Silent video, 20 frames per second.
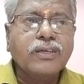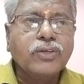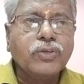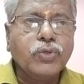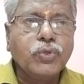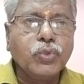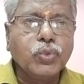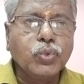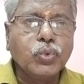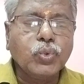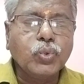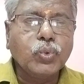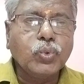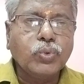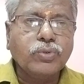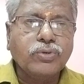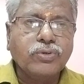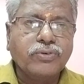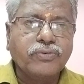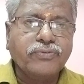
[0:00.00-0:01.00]

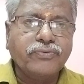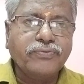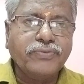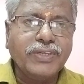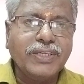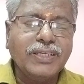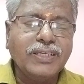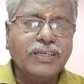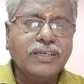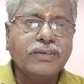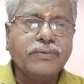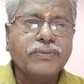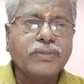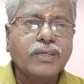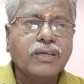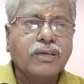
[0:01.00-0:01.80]
you, we,